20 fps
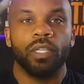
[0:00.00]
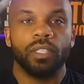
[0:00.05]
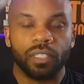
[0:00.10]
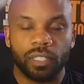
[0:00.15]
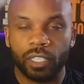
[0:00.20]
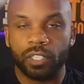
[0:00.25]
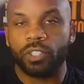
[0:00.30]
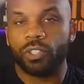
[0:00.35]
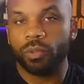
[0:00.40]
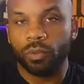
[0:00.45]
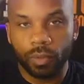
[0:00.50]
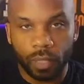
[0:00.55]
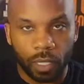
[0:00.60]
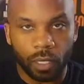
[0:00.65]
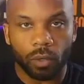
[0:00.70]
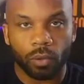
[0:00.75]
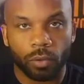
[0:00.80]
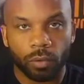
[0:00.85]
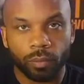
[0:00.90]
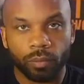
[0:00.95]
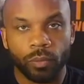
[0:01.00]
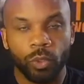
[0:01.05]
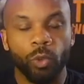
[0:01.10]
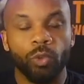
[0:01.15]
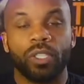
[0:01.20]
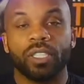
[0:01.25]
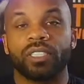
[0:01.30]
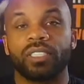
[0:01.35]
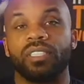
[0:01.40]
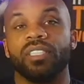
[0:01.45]
Did you know you
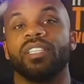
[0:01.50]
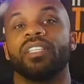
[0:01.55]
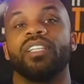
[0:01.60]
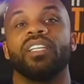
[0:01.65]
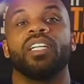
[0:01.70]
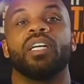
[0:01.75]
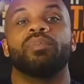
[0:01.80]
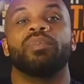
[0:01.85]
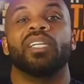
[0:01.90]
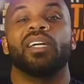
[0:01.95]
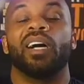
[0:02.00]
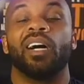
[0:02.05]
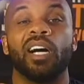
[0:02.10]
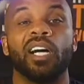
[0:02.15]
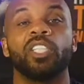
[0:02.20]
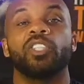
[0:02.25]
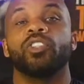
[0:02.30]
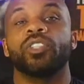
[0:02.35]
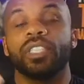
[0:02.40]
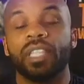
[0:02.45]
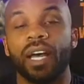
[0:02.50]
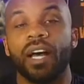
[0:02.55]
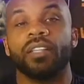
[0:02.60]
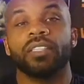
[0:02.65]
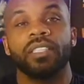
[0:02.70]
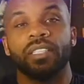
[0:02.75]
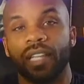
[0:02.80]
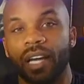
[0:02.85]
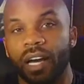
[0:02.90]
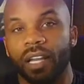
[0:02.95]
can still get up to one hundred
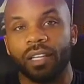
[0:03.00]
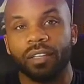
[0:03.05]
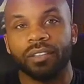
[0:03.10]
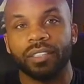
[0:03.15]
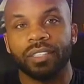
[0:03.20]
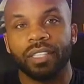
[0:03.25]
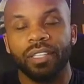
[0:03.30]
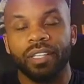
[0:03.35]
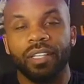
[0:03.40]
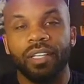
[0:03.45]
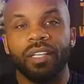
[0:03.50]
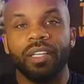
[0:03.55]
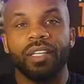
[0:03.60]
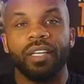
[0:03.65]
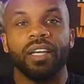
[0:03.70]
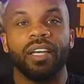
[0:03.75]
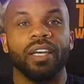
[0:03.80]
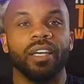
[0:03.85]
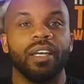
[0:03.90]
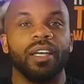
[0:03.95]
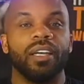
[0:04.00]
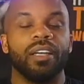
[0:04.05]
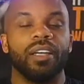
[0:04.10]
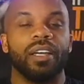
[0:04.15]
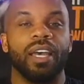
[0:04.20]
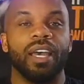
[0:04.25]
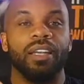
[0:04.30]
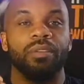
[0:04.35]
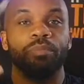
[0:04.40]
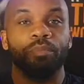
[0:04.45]
thousand dollars
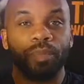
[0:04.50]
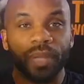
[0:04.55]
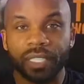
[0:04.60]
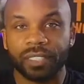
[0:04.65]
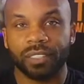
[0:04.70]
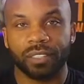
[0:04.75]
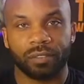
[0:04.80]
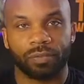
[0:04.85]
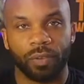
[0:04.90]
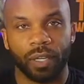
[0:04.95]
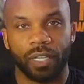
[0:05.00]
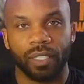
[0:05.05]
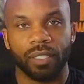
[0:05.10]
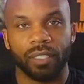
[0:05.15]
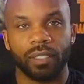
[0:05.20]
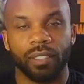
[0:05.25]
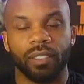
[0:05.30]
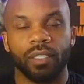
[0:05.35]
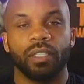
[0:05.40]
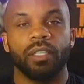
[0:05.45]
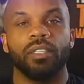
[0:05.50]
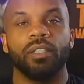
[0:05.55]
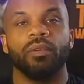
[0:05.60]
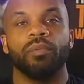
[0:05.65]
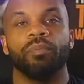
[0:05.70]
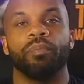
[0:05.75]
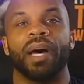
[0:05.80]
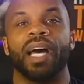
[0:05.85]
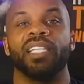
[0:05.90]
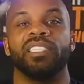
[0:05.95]
in business funding
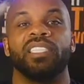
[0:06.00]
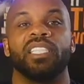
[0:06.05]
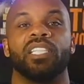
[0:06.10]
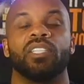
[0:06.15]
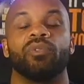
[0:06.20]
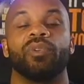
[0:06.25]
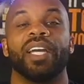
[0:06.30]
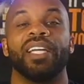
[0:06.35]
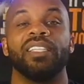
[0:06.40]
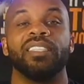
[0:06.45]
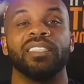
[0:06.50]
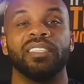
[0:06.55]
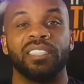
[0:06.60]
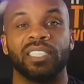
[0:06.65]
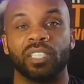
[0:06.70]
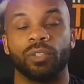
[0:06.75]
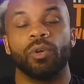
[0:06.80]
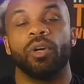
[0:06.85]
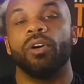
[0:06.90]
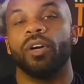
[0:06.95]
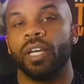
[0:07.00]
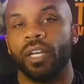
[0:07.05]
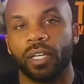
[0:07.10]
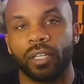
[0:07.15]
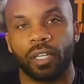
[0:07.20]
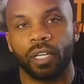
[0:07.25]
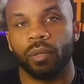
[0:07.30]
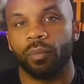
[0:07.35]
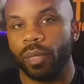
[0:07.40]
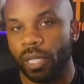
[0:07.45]
by generating zero
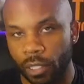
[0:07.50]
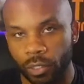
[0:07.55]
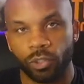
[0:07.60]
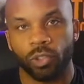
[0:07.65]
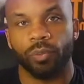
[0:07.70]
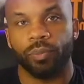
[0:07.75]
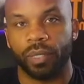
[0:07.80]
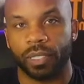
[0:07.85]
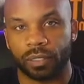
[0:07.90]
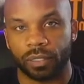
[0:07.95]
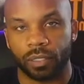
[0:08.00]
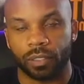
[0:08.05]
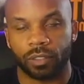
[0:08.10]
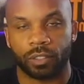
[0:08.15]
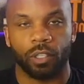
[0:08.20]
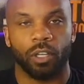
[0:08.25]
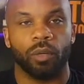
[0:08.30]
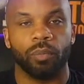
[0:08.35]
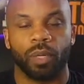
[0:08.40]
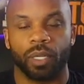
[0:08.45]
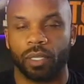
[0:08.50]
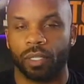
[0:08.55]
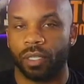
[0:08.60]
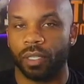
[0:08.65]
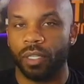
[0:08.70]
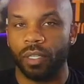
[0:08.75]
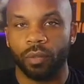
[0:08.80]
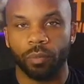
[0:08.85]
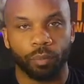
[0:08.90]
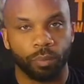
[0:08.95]
income in your business? So I'm going to
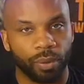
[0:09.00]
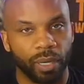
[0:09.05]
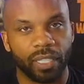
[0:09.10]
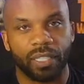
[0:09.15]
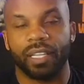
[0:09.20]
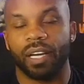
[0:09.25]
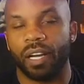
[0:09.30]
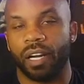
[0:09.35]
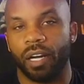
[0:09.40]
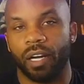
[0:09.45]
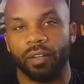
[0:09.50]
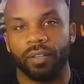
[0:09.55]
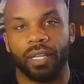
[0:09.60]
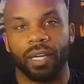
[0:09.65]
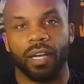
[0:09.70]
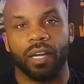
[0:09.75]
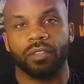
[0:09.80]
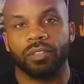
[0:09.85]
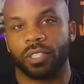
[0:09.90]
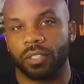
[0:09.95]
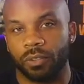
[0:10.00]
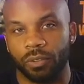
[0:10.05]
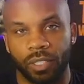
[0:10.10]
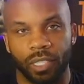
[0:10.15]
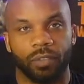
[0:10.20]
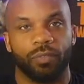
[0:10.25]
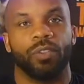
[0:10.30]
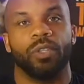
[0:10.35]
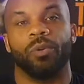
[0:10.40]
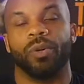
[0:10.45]
break that all down, so you
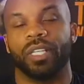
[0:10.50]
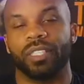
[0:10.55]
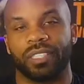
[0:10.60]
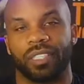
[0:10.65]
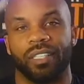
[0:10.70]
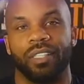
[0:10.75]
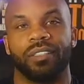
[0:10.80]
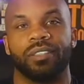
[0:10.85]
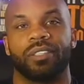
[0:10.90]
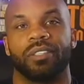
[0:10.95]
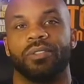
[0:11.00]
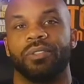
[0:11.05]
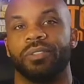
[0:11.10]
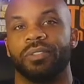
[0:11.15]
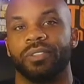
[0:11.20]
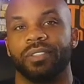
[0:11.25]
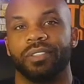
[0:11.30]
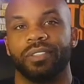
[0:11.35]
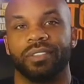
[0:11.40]
definitely want to stay in tune.